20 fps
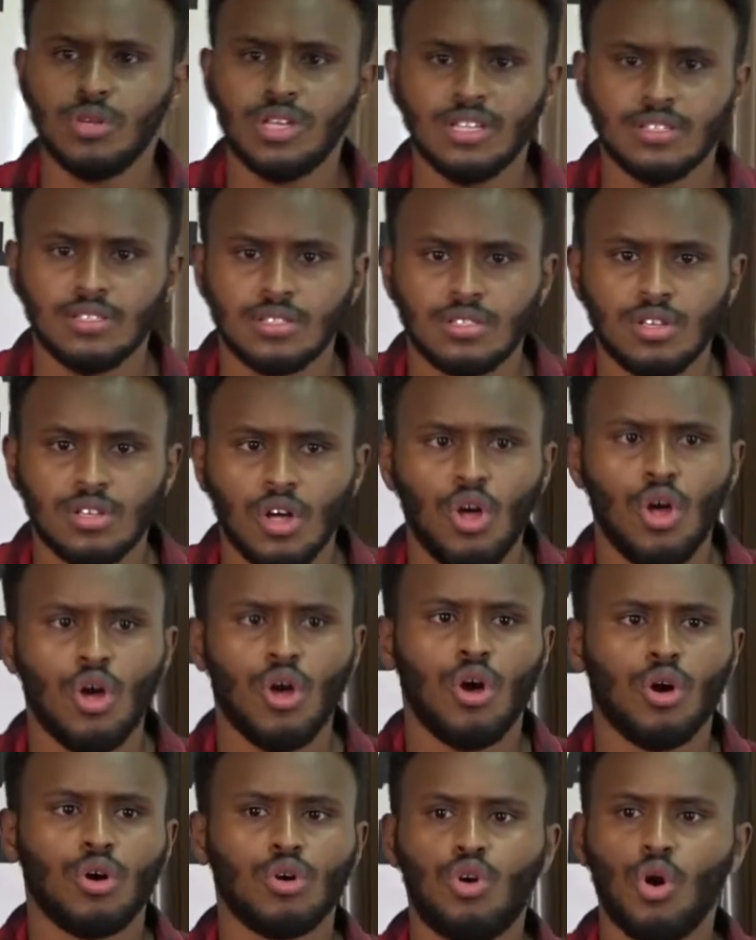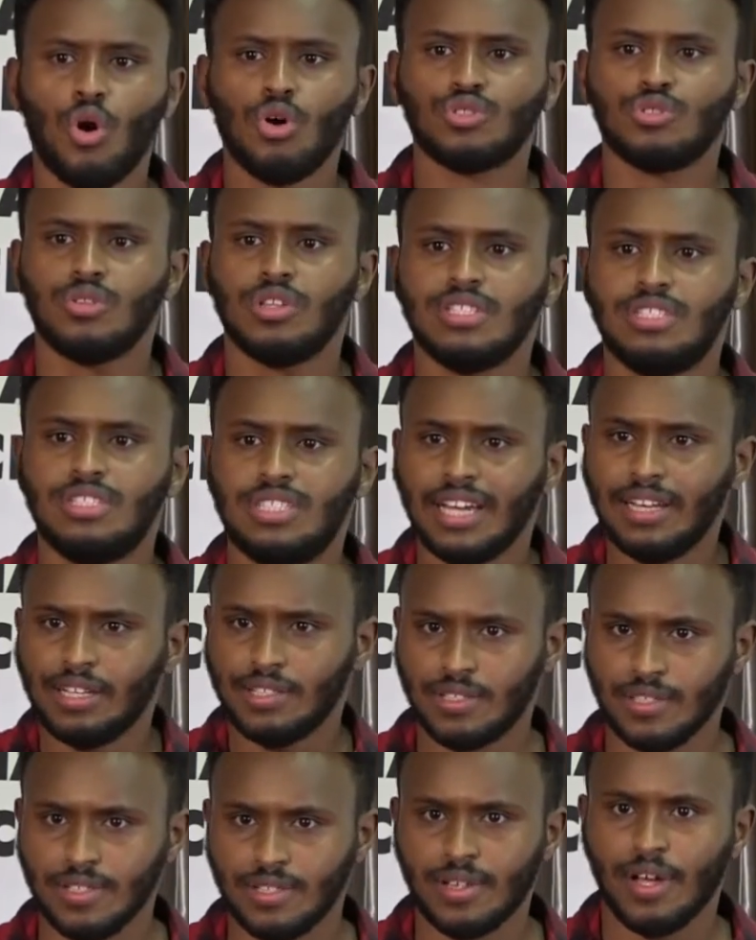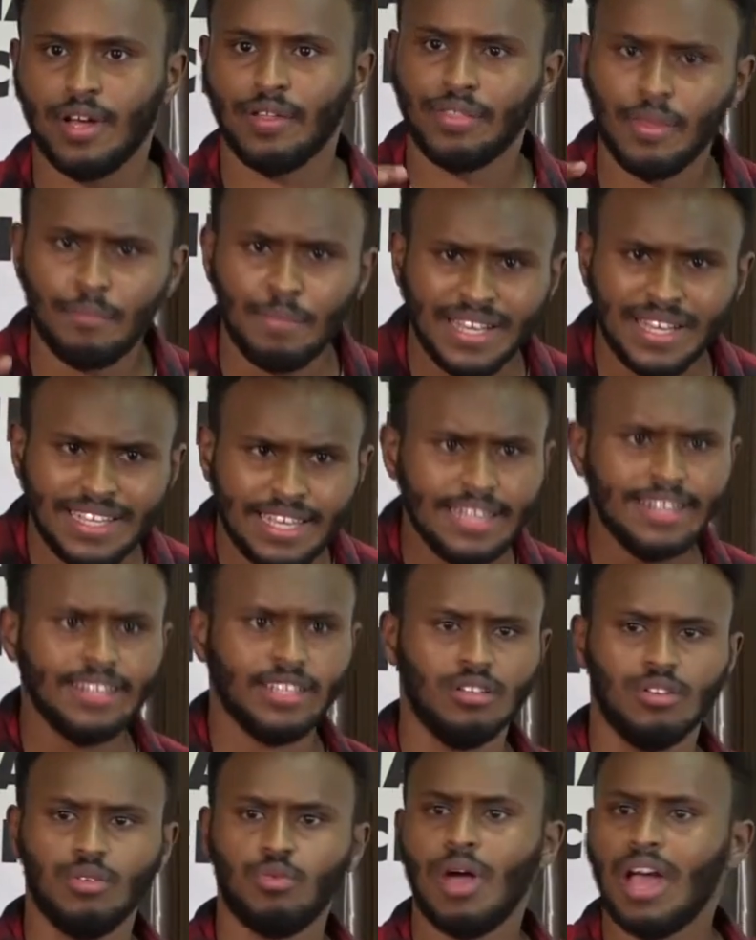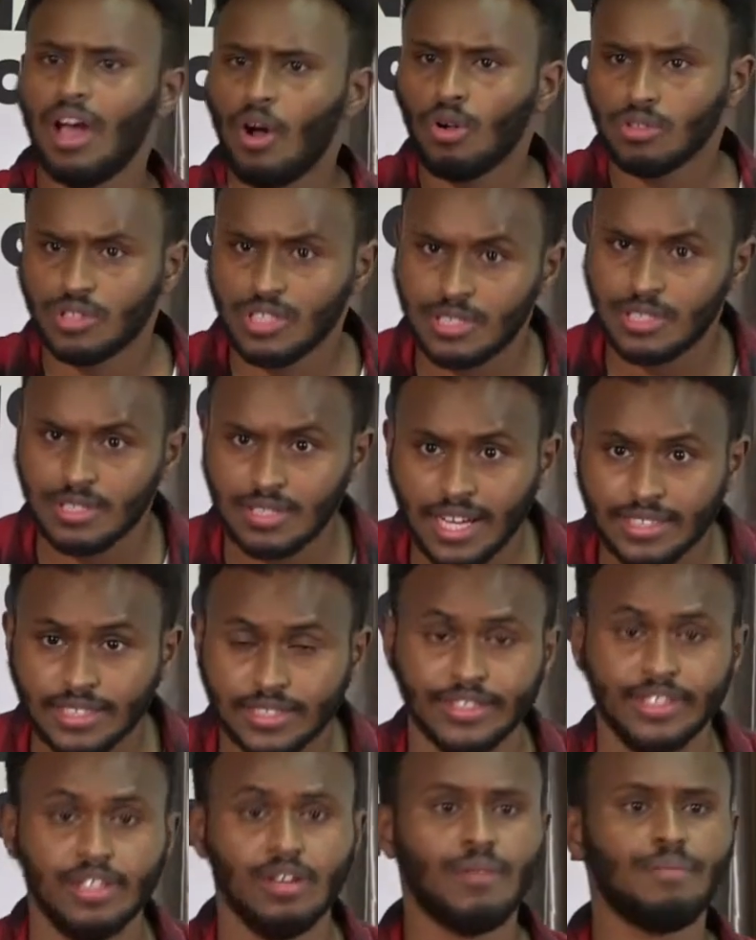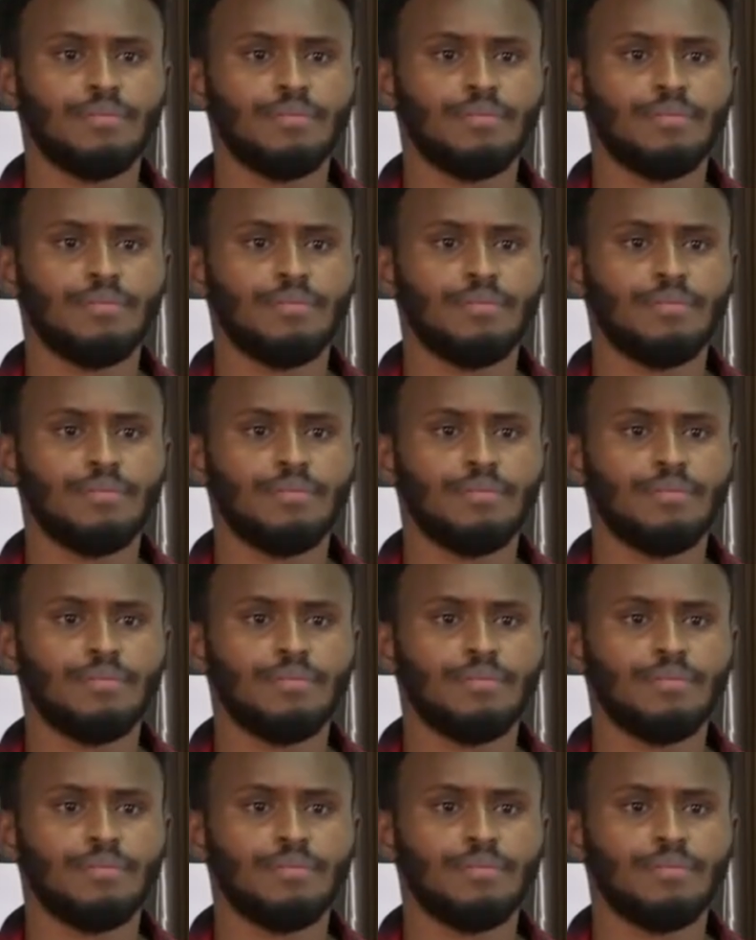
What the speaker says: is go to the Genesis, the beginning, where all this started.